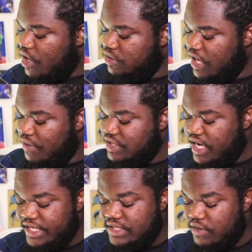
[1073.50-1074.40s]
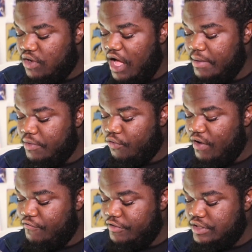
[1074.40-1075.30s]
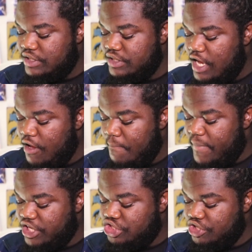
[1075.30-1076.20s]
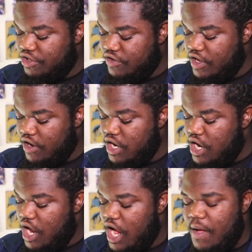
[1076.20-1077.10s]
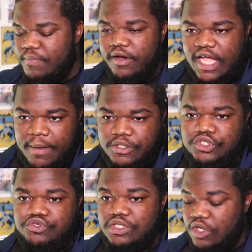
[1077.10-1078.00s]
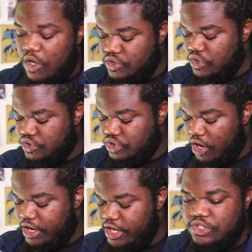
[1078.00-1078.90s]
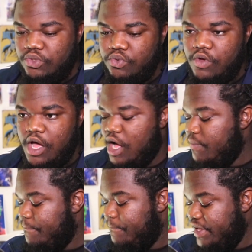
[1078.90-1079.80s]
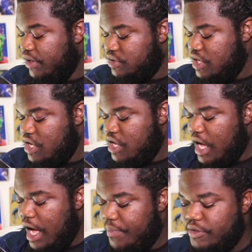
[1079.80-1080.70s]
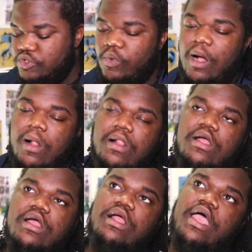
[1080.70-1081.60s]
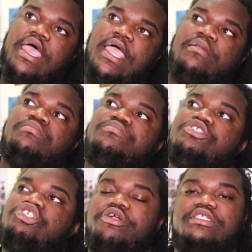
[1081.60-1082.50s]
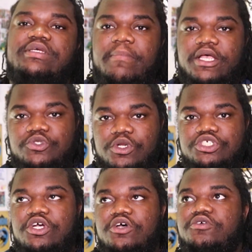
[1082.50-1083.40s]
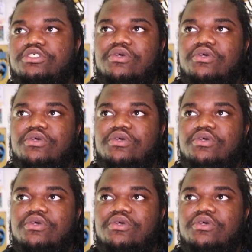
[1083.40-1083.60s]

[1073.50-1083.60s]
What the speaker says: So that was a nice little comic book reference mentioned there. Their chemistry is also starting to build up as well, and starting to mesh with each other.